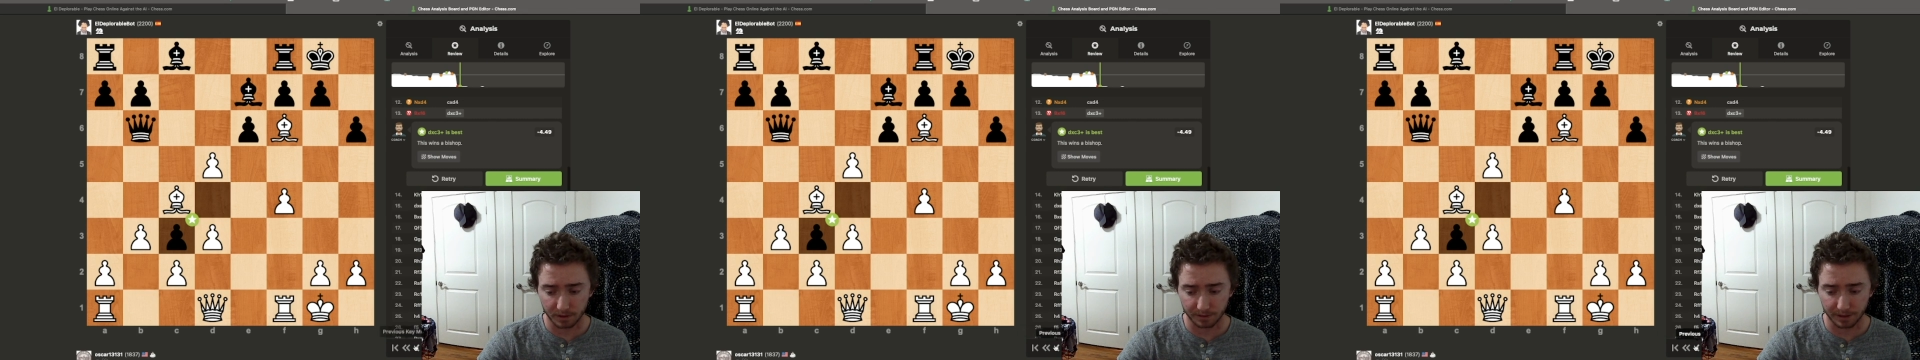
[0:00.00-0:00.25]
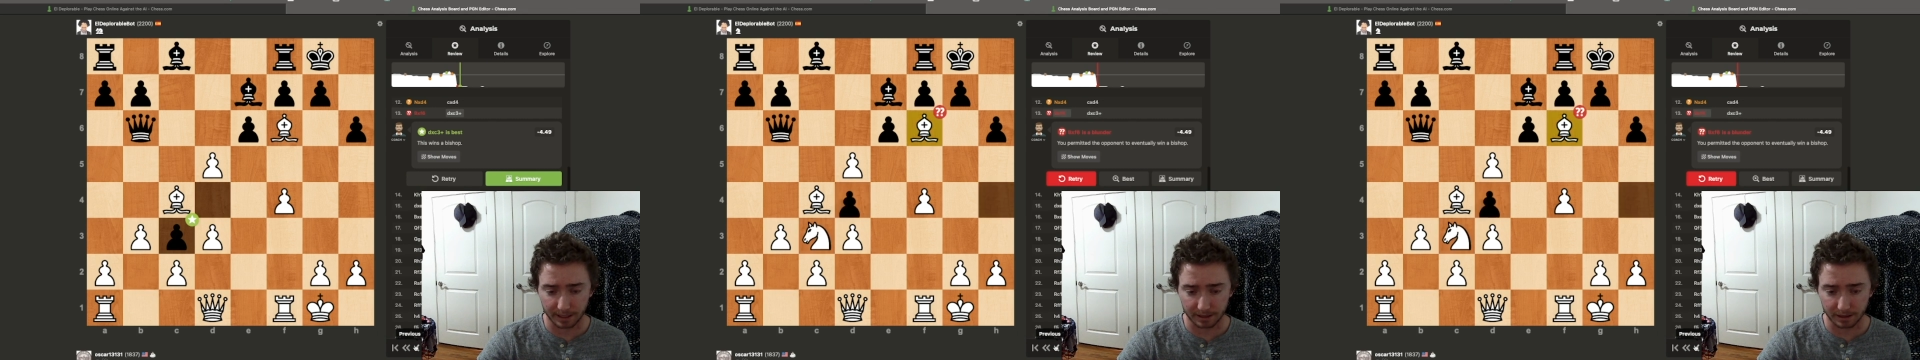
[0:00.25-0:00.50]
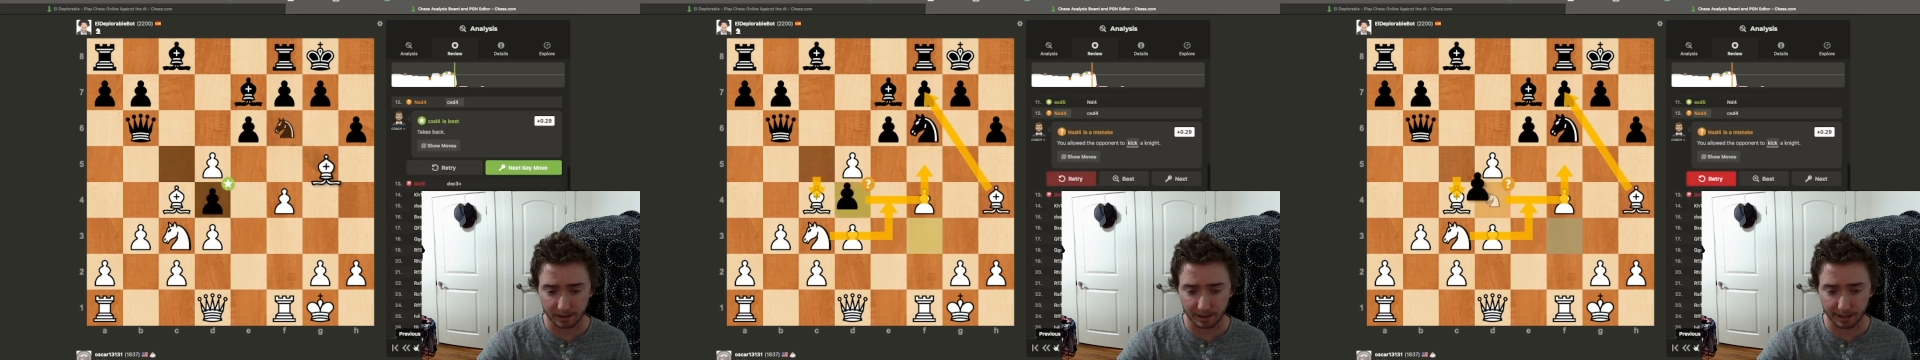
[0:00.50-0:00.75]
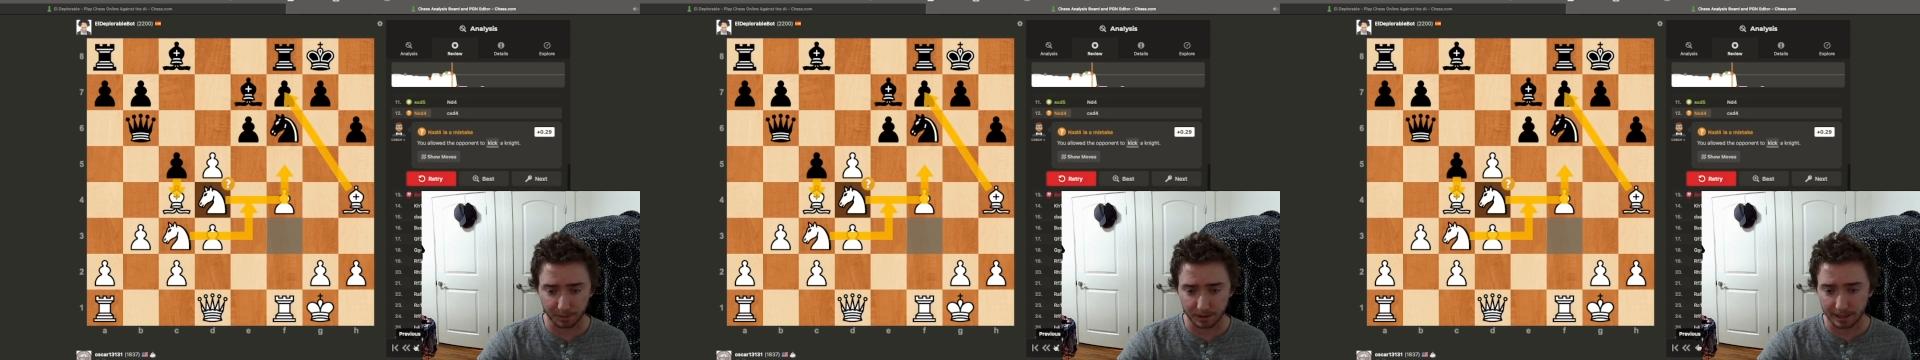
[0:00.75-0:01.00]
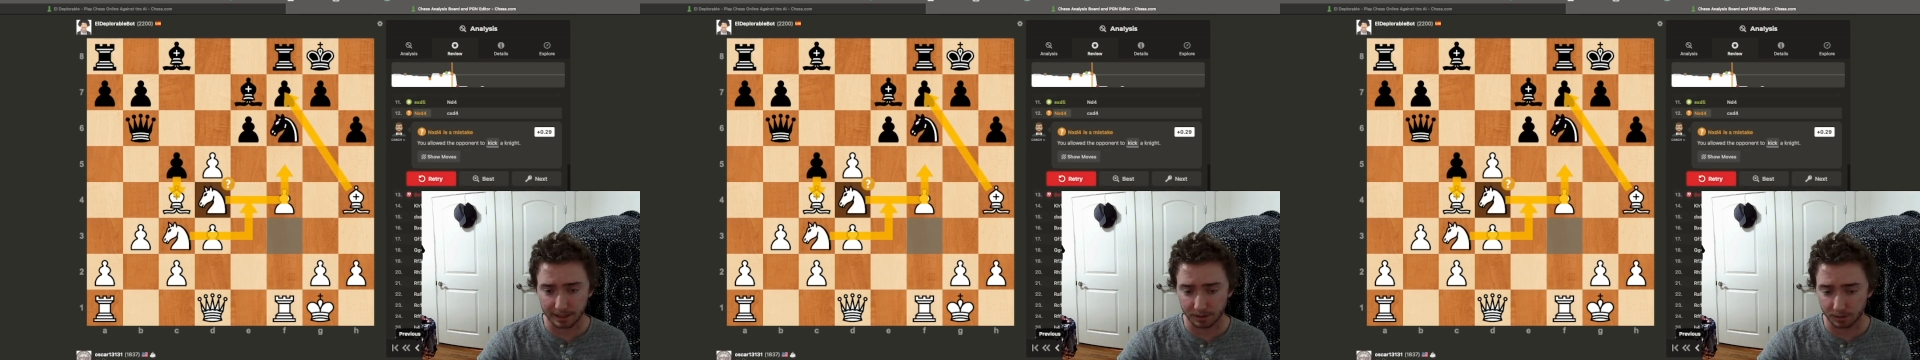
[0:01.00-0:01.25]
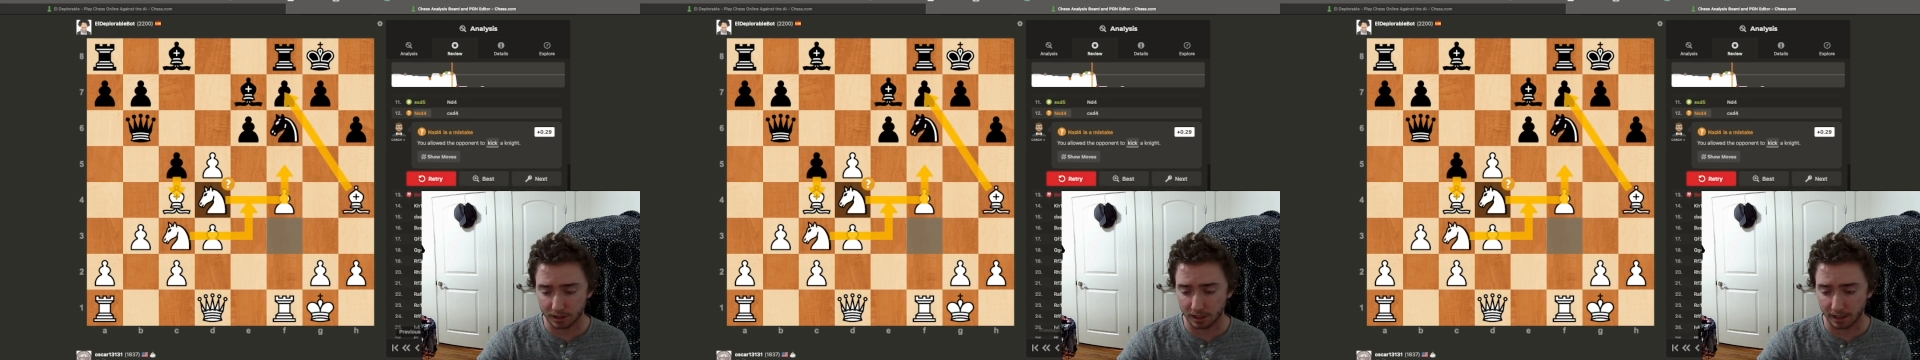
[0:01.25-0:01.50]
fact that the knight was hanging
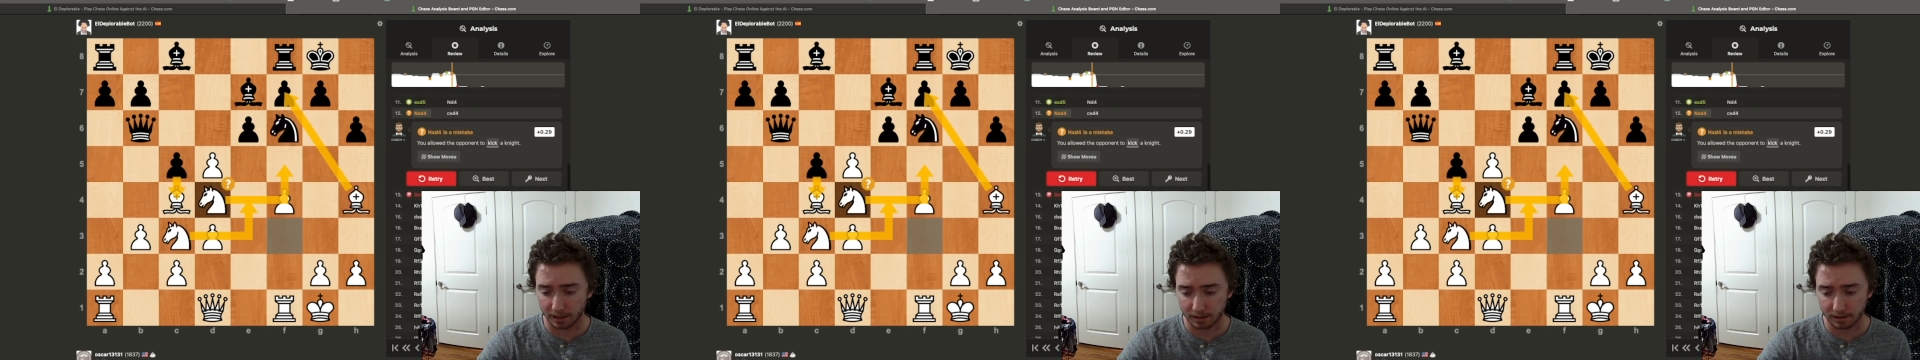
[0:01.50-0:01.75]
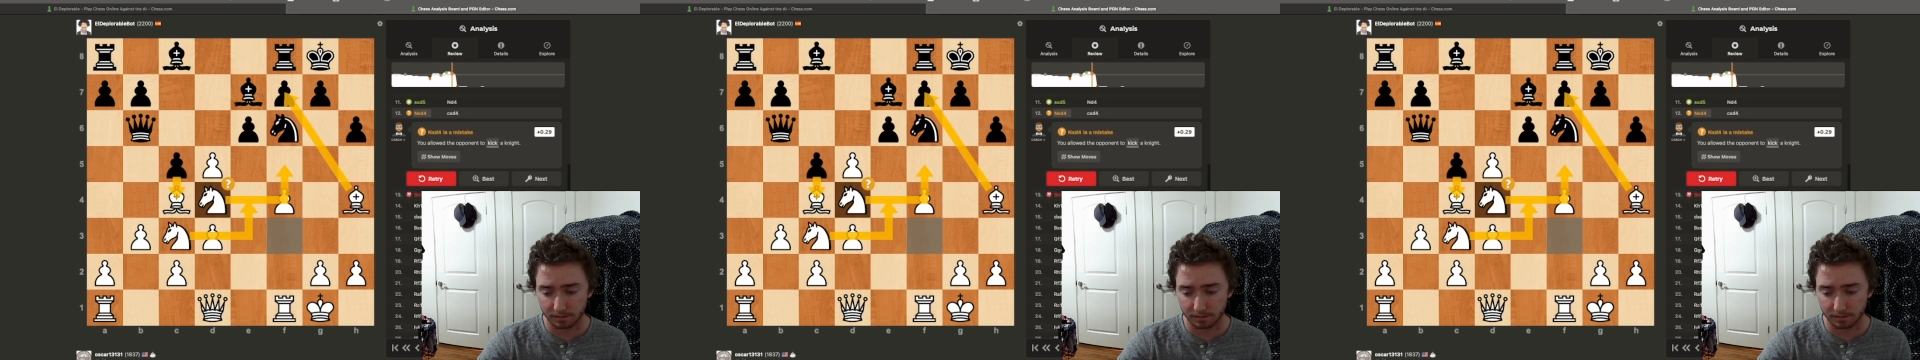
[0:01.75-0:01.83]
with check